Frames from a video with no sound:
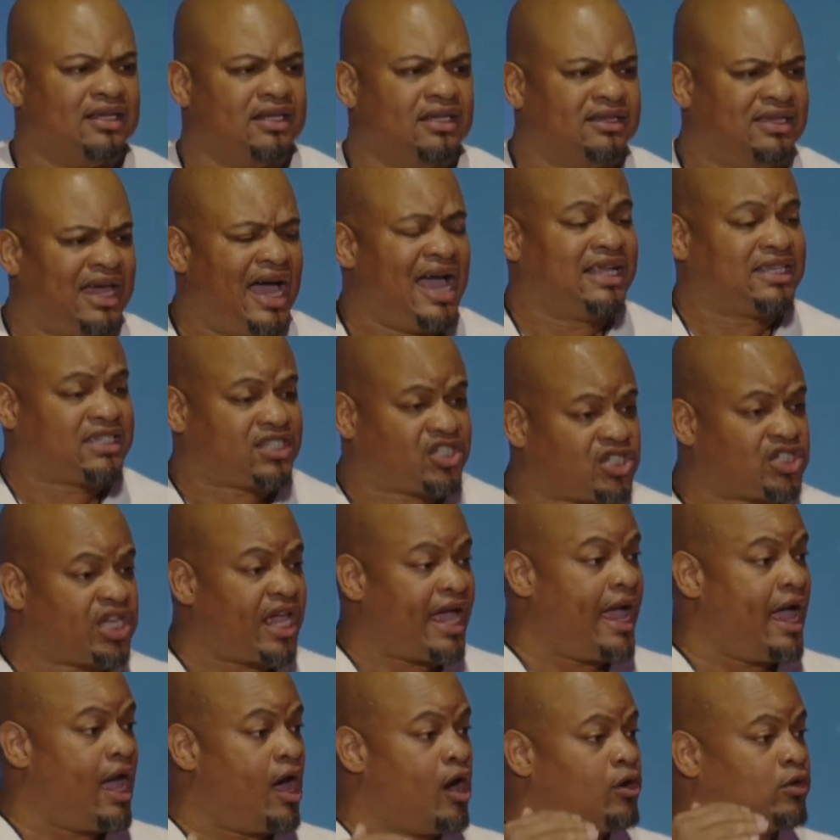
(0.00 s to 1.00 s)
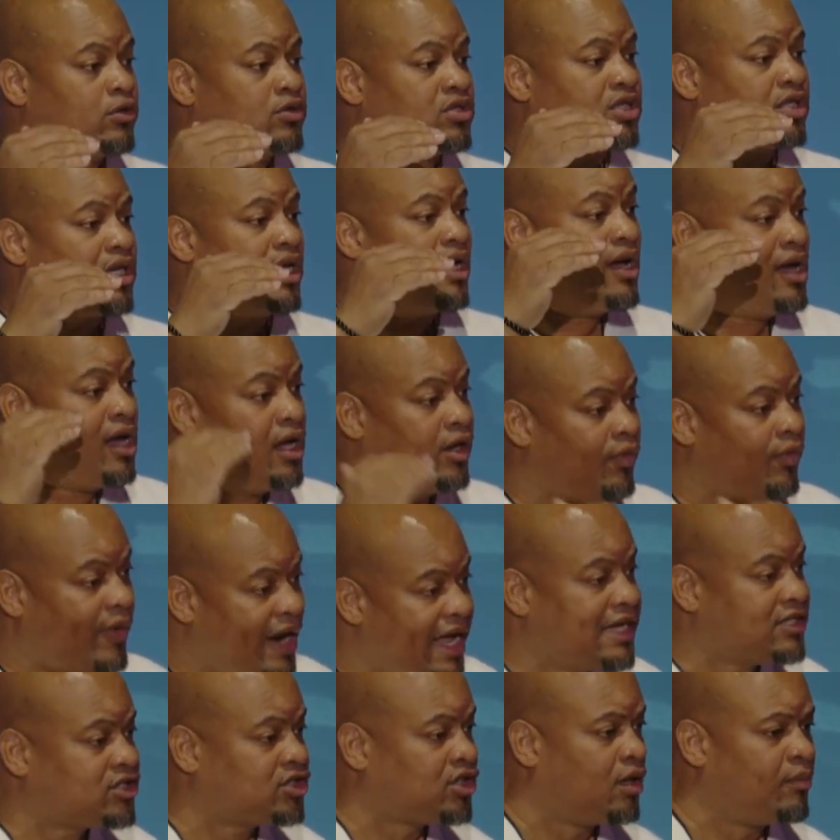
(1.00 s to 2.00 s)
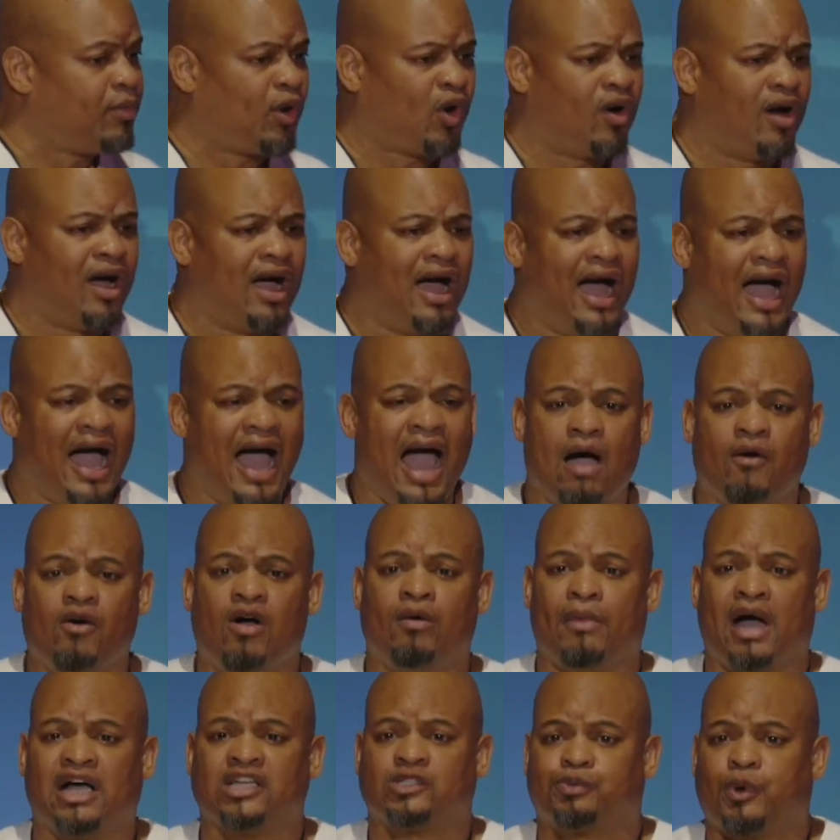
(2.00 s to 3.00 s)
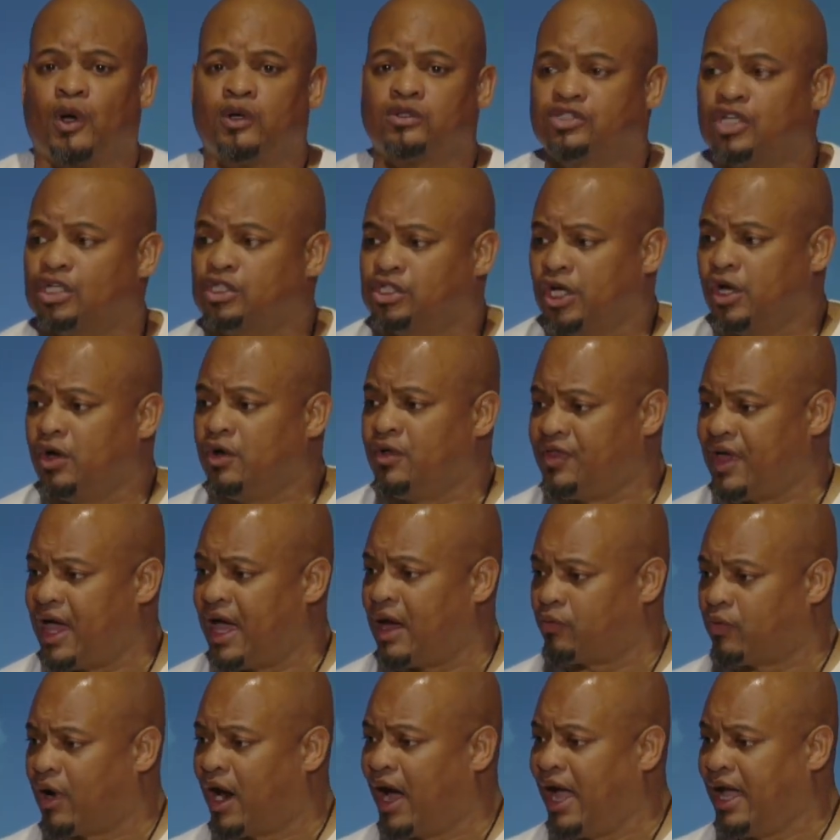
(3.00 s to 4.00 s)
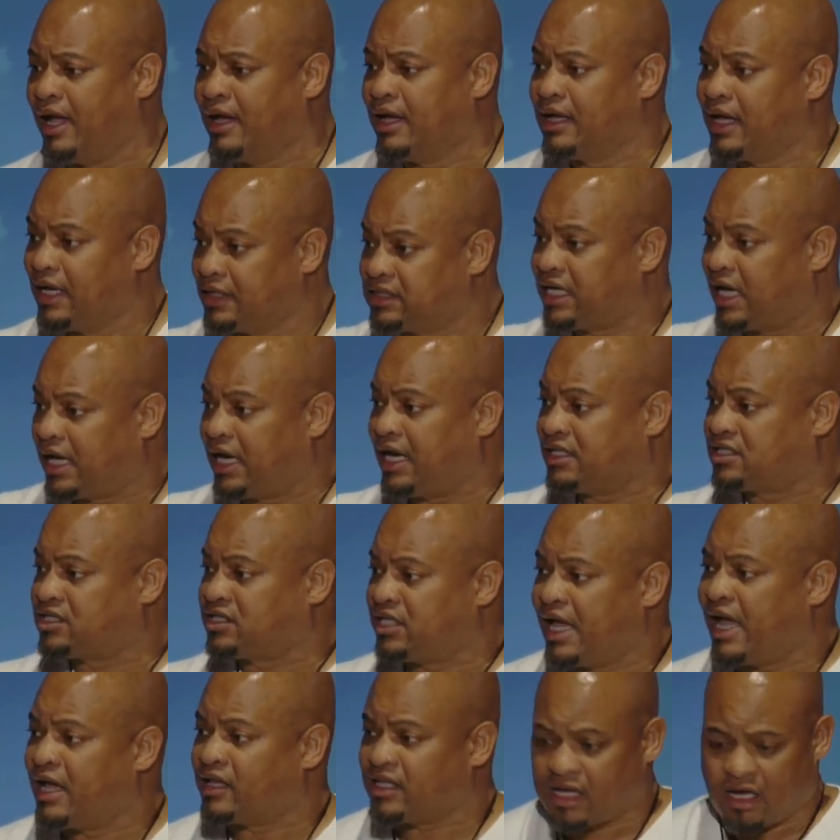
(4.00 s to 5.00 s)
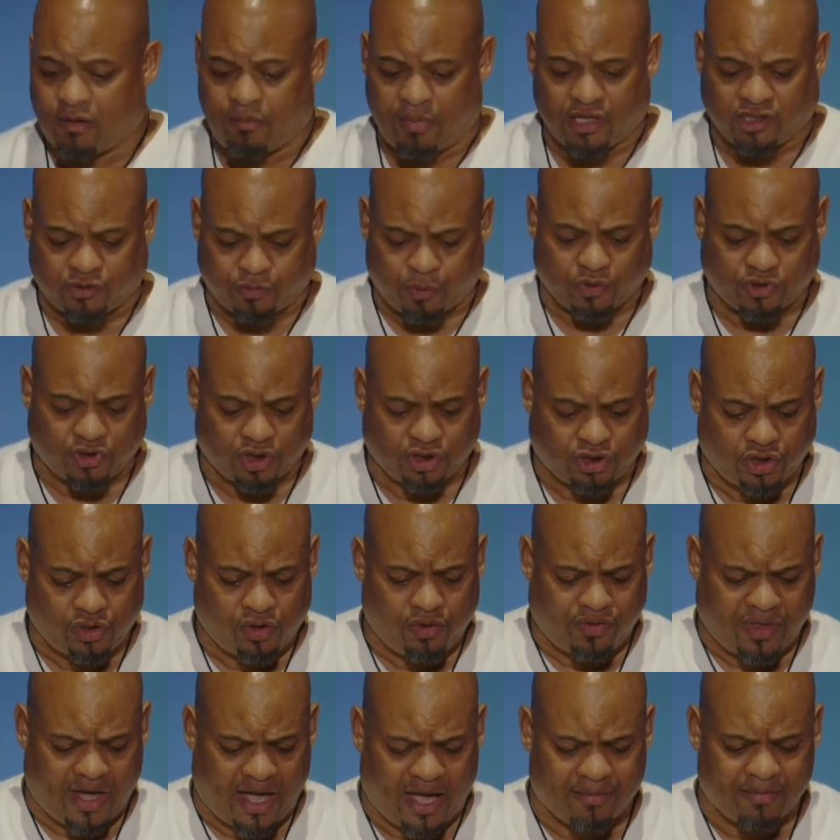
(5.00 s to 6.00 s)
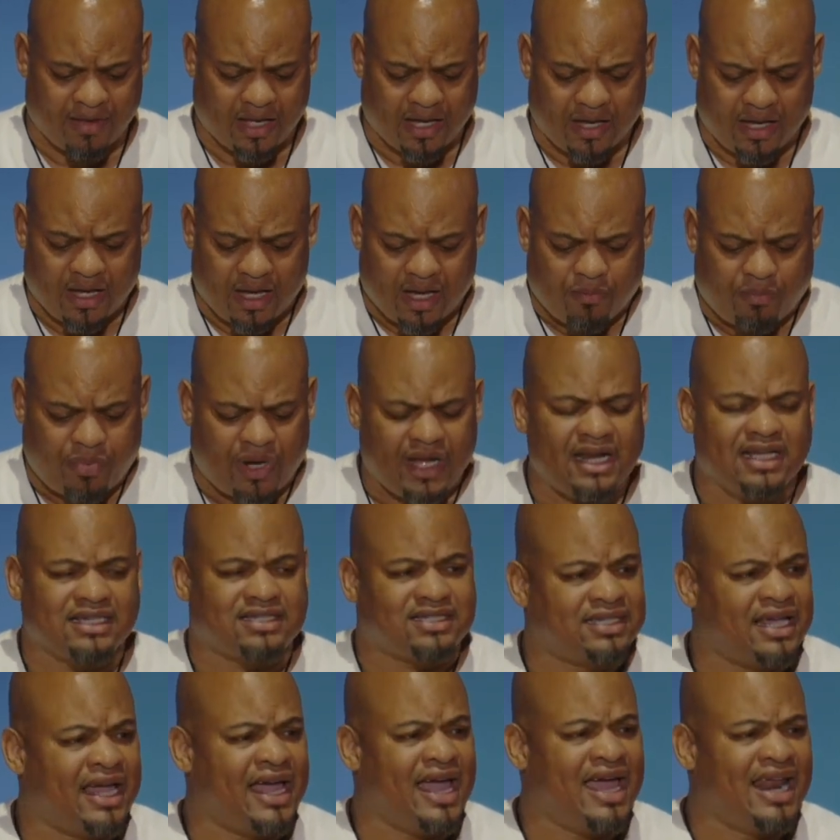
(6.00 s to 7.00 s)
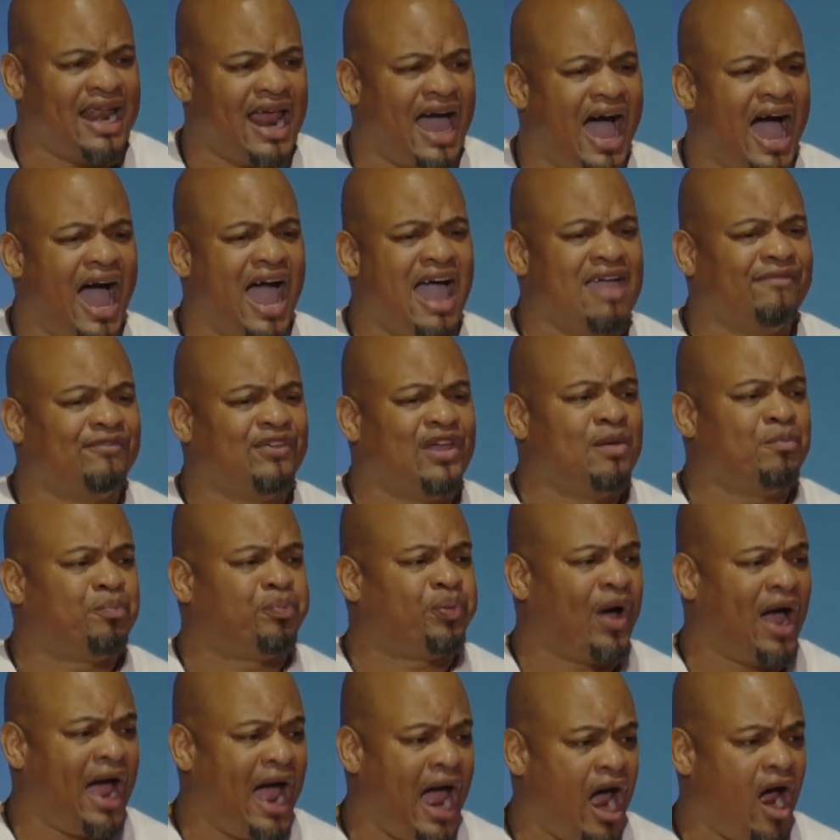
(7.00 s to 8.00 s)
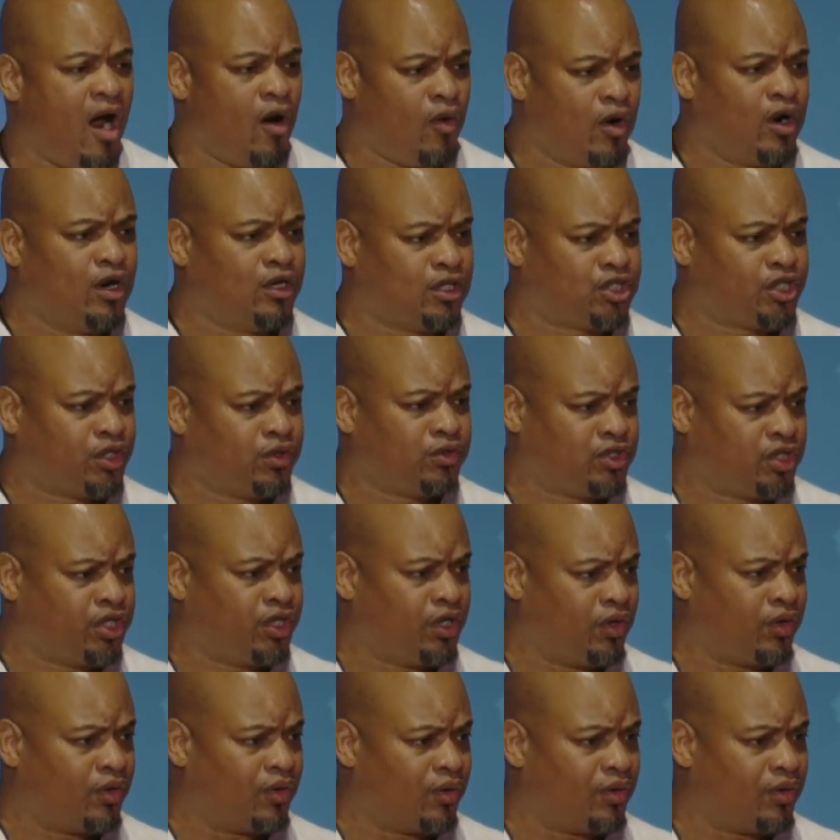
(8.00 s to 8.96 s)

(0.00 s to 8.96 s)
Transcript: That sounds unreasonable. How am I supposed to do that, right? That's how that sounds. How am I supposed to do that? But he's saying, I've empowered you to.